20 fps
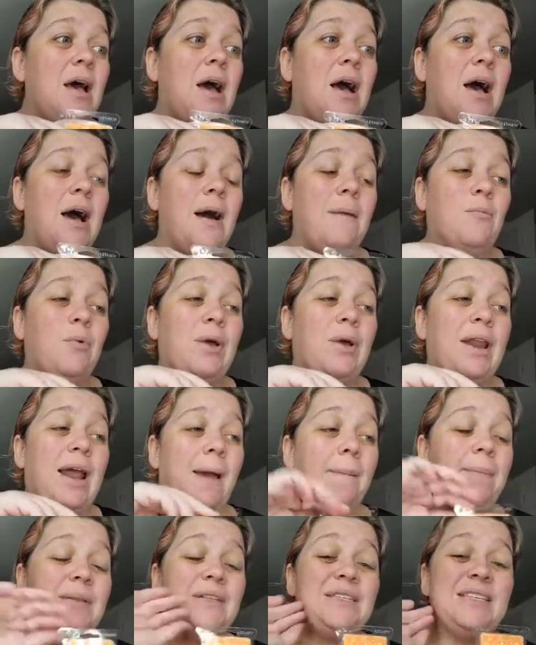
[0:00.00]
What
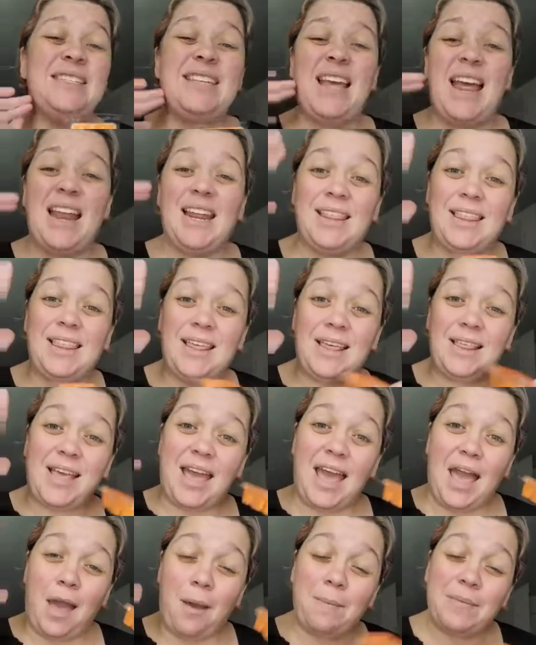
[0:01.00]
happens is anything that
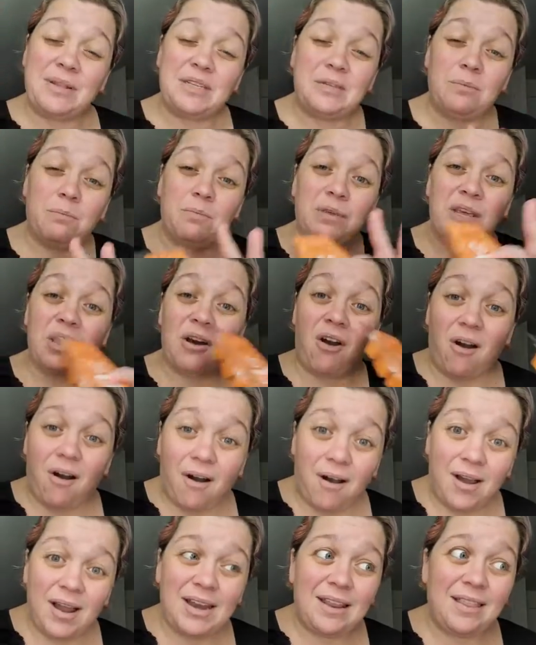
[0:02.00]
happens
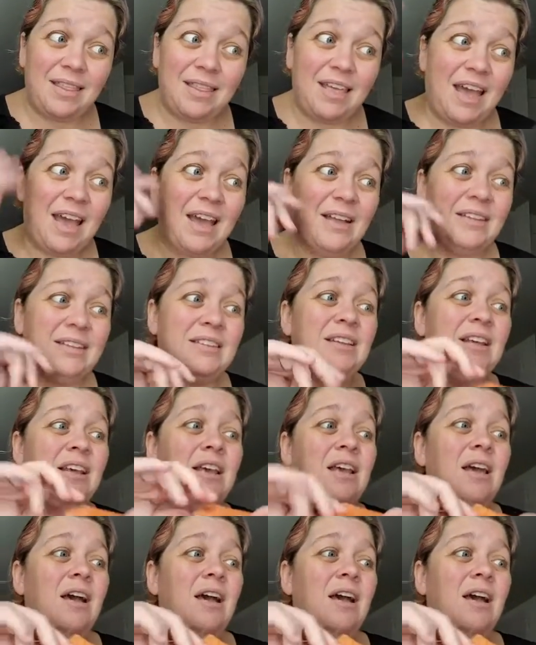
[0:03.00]
beyond that,